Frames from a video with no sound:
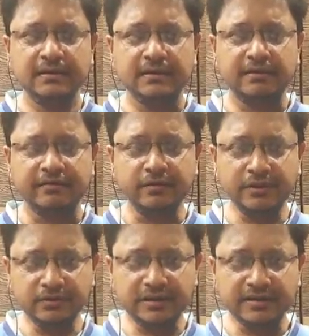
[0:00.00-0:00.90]
A few
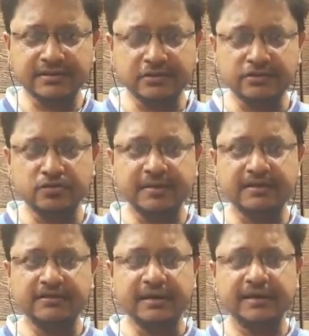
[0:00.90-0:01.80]
new drugs are also being
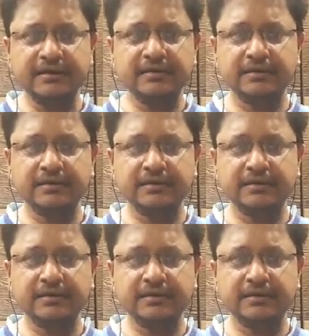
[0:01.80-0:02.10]
tried,